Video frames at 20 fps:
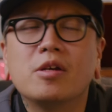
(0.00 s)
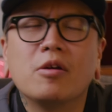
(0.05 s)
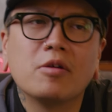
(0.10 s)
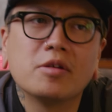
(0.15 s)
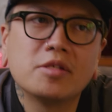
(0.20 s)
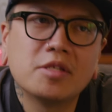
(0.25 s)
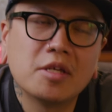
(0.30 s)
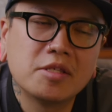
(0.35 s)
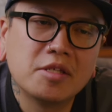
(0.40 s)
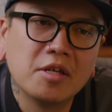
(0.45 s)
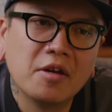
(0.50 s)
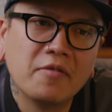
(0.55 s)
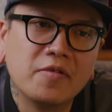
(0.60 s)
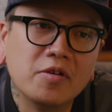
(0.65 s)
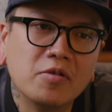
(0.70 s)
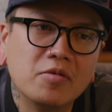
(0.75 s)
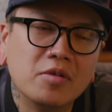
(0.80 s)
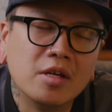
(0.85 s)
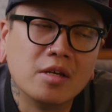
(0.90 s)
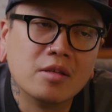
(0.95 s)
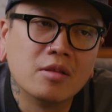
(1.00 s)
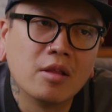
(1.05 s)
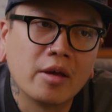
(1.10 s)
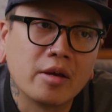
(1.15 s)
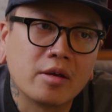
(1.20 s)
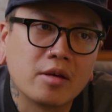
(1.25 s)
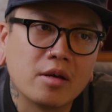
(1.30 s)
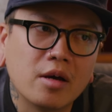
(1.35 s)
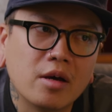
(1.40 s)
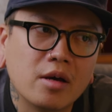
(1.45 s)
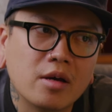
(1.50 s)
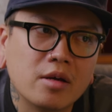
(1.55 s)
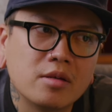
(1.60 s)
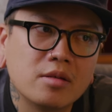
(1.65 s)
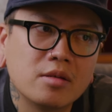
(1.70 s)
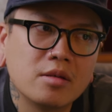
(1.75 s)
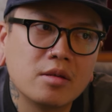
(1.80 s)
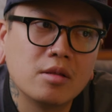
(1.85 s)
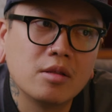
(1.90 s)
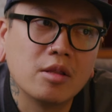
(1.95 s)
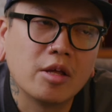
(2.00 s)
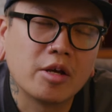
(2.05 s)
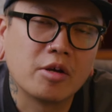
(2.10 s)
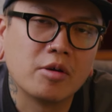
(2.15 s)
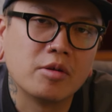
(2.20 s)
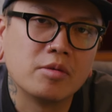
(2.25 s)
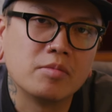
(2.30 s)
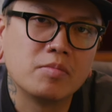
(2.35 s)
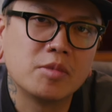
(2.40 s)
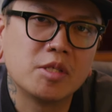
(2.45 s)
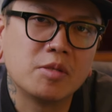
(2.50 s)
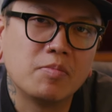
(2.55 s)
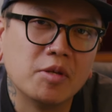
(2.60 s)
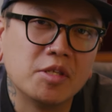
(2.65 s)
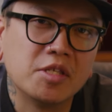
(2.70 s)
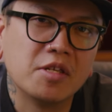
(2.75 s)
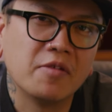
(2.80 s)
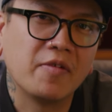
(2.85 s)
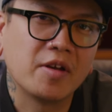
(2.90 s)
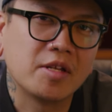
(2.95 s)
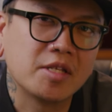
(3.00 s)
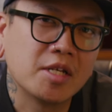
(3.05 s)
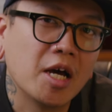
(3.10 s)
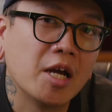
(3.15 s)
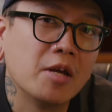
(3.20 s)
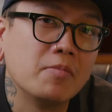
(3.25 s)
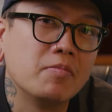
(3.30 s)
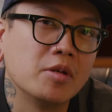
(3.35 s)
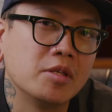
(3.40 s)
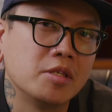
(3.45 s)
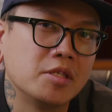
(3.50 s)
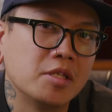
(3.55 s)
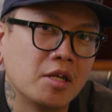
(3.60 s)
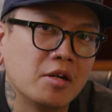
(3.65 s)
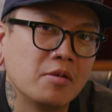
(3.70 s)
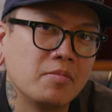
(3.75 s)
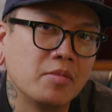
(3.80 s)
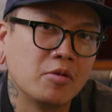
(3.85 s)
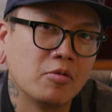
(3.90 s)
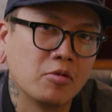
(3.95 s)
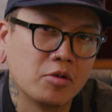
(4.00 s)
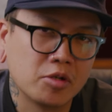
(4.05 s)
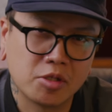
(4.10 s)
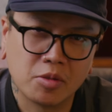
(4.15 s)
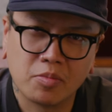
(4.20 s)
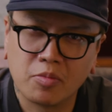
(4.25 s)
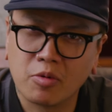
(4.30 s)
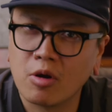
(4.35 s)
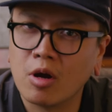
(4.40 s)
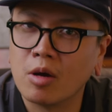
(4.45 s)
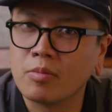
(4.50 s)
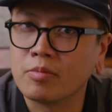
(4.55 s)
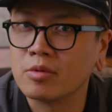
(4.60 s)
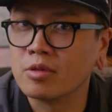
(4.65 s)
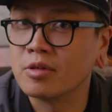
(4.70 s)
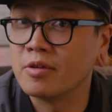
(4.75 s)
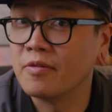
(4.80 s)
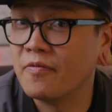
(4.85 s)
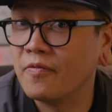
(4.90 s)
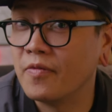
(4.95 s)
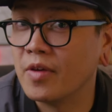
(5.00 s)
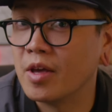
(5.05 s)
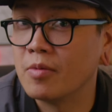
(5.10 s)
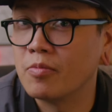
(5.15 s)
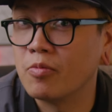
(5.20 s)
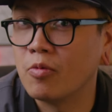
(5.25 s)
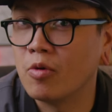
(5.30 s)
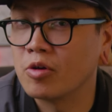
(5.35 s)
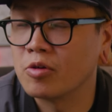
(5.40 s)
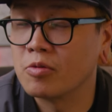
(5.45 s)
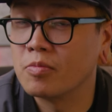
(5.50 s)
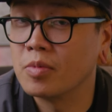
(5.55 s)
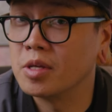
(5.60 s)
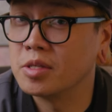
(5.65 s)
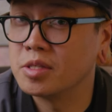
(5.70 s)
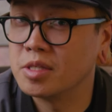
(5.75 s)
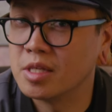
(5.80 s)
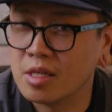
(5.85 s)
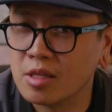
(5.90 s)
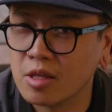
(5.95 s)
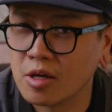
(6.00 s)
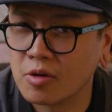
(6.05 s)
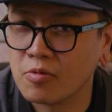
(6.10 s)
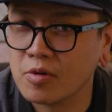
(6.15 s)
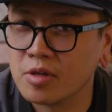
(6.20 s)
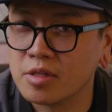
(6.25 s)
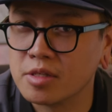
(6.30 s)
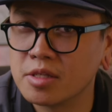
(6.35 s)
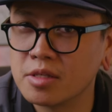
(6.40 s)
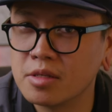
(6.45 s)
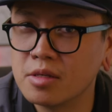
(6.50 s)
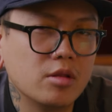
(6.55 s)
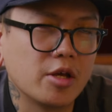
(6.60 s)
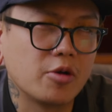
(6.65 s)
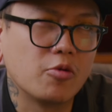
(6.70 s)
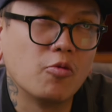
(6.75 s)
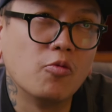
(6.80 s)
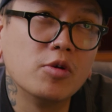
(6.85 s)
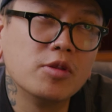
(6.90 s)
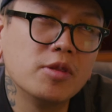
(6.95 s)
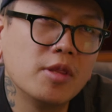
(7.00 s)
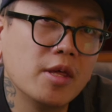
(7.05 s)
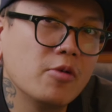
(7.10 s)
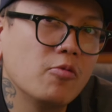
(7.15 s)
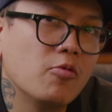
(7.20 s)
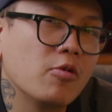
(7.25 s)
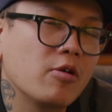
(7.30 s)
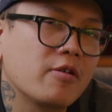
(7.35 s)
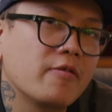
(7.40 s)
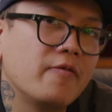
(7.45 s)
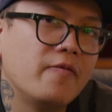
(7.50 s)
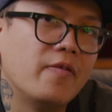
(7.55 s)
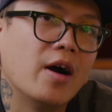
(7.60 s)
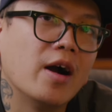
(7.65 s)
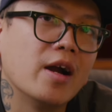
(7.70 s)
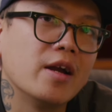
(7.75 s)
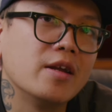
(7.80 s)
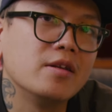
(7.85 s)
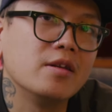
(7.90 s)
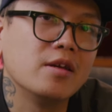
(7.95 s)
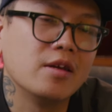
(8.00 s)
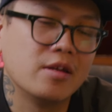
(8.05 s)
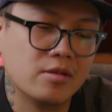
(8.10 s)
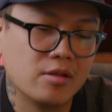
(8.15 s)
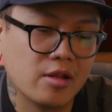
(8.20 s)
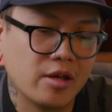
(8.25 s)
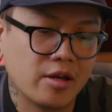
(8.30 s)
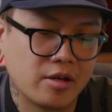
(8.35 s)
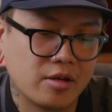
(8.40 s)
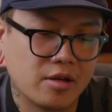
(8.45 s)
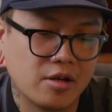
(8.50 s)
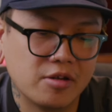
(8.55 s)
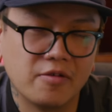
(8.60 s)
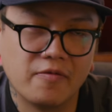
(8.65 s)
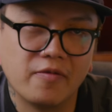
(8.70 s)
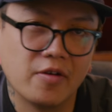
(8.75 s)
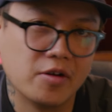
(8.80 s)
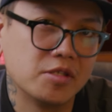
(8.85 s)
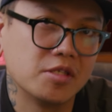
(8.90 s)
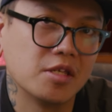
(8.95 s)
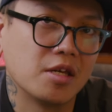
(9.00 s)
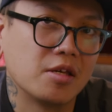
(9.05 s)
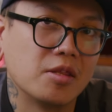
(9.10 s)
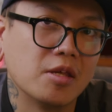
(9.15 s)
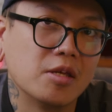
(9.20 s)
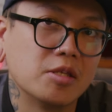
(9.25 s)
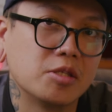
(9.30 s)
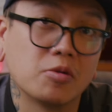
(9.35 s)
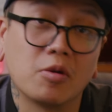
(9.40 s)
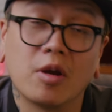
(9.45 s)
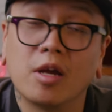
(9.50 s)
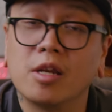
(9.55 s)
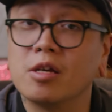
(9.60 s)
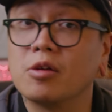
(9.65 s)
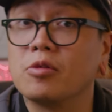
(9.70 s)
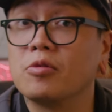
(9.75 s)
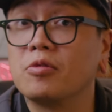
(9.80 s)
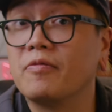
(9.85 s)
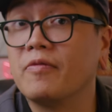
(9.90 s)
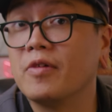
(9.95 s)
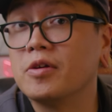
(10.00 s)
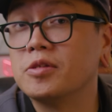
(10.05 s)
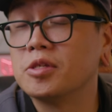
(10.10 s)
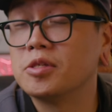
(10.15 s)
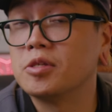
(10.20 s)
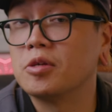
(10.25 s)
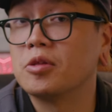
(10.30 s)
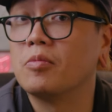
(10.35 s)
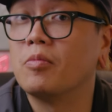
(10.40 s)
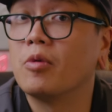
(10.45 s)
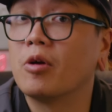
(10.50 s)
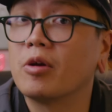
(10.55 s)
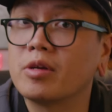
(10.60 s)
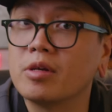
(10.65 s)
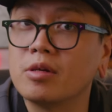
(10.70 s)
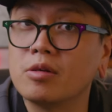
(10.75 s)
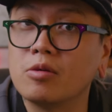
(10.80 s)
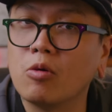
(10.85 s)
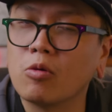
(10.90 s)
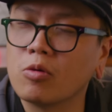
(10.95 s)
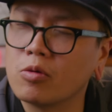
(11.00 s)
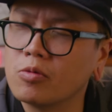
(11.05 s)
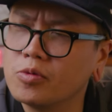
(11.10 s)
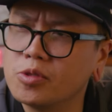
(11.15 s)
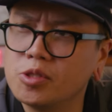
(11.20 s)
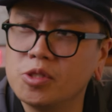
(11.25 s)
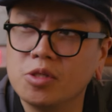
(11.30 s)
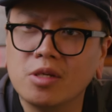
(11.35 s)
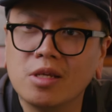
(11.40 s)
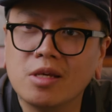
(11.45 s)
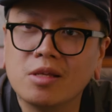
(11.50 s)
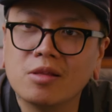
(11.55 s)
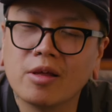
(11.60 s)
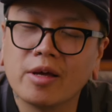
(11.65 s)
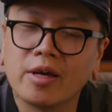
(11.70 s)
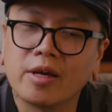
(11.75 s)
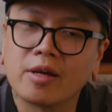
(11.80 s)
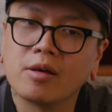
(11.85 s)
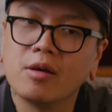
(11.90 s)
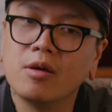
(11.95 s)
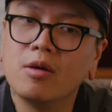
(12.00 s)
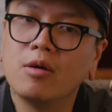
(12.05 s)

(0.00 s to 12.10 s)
curious as to if you need like a uh, like a specific type of setup in order to properly vape water-based e-liquids. Like would they work fine in like a device like this or any other device that's on the market or would you need like